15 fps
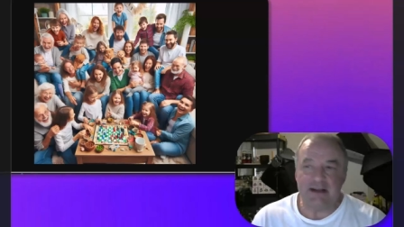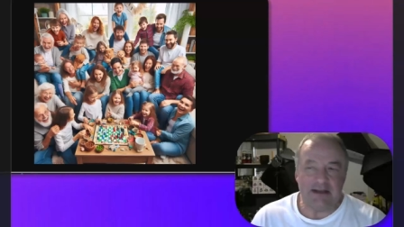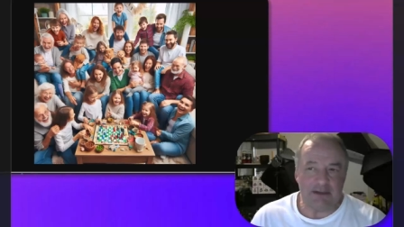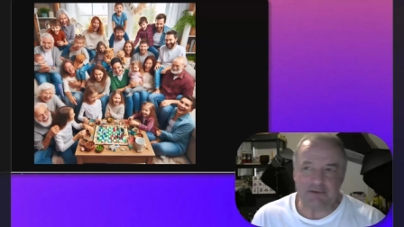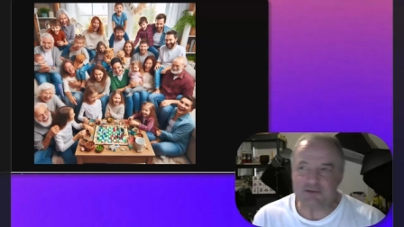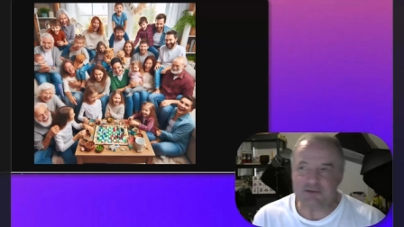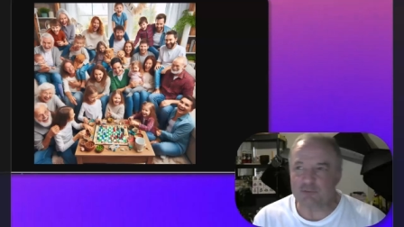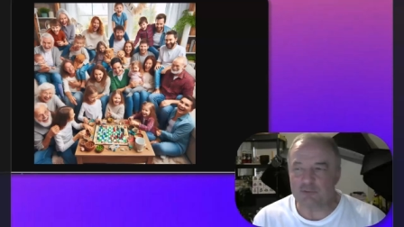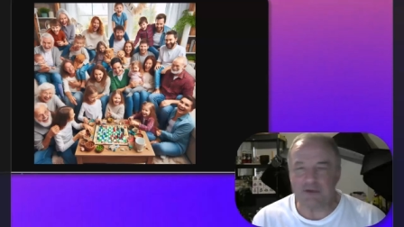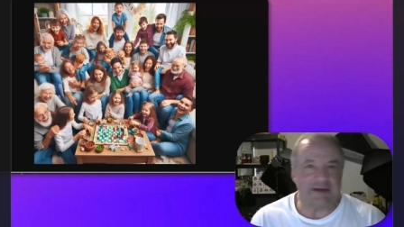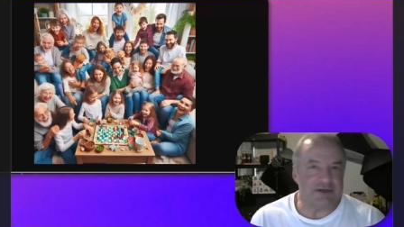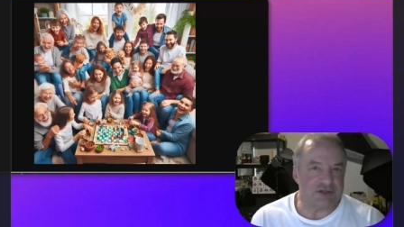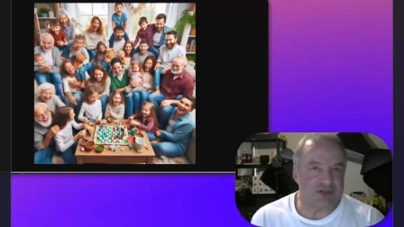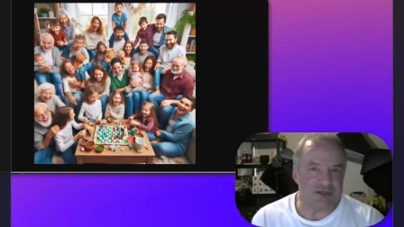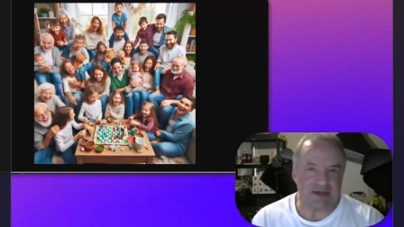It was
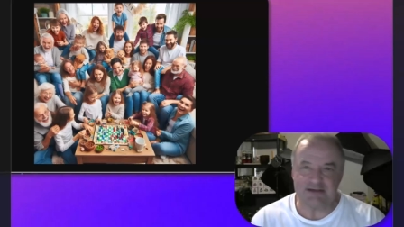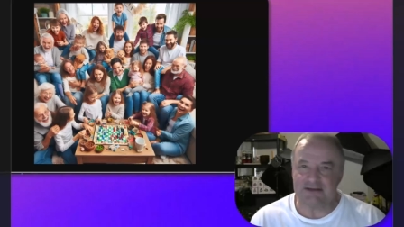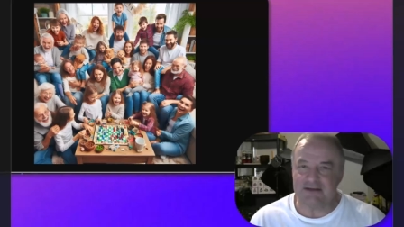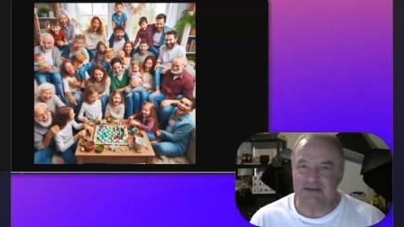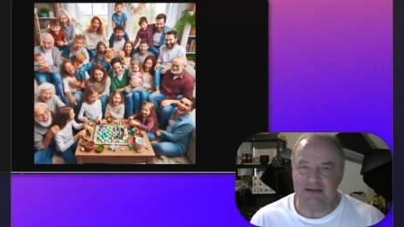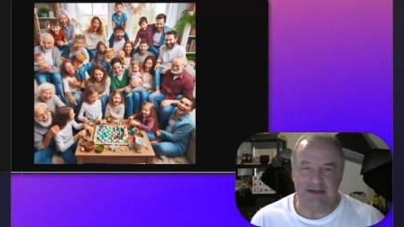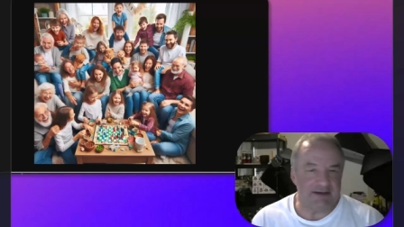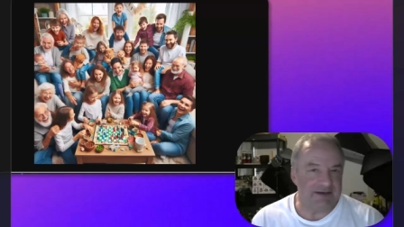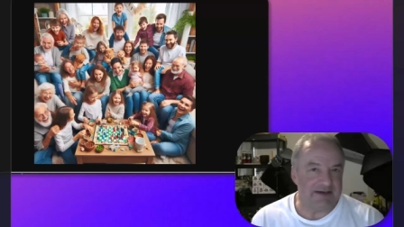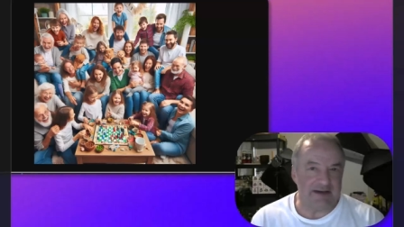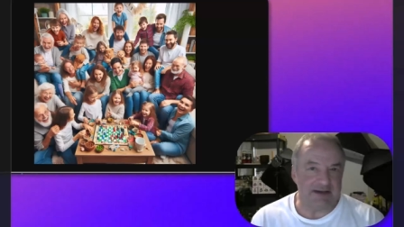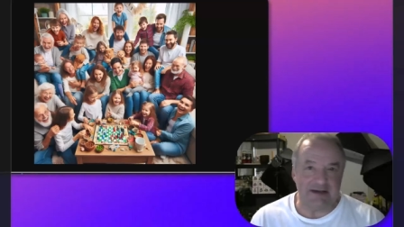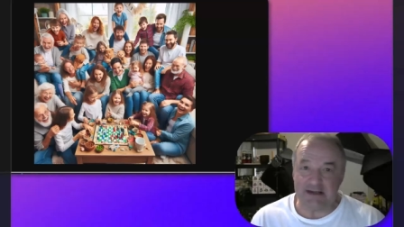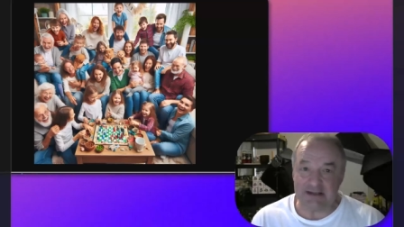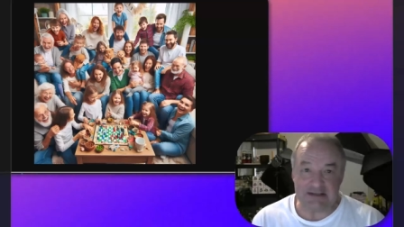really just
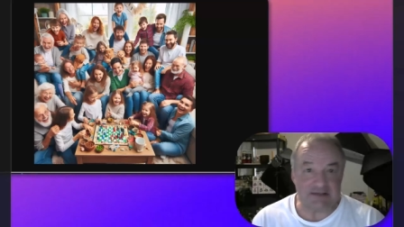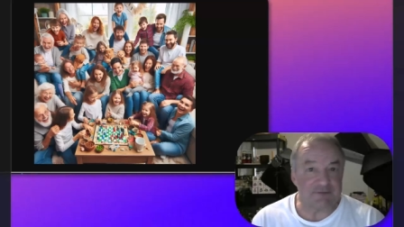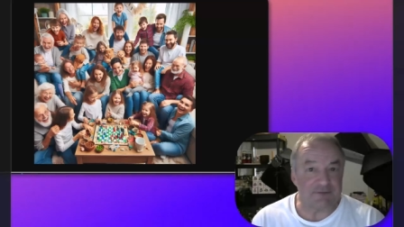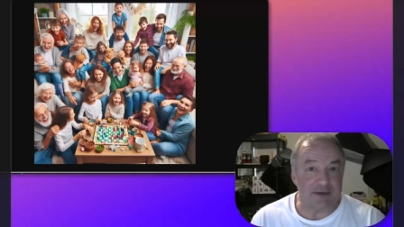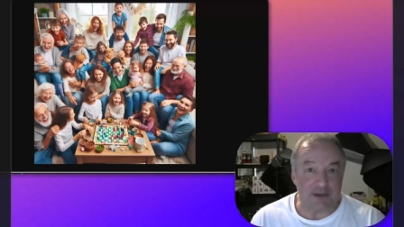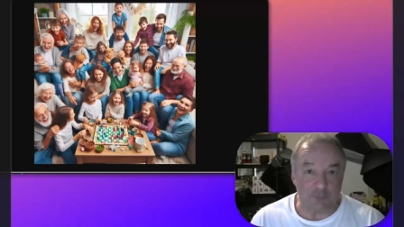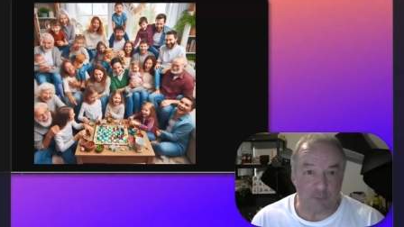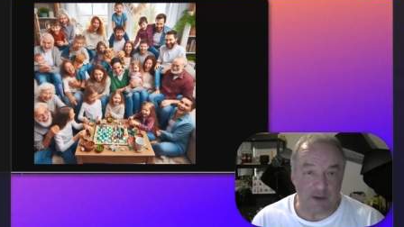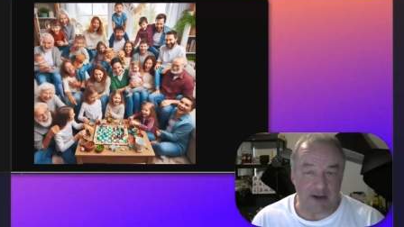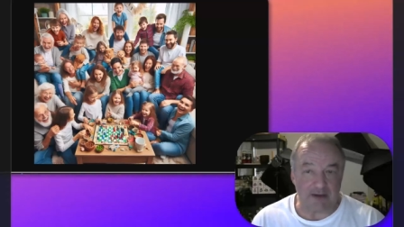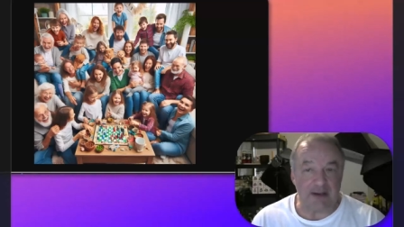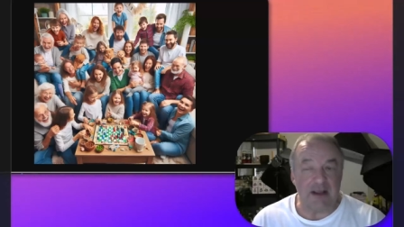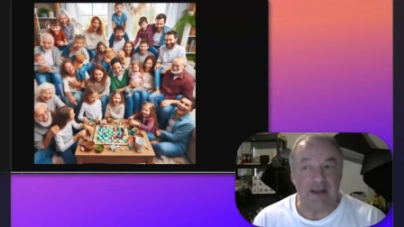getting its feet wet.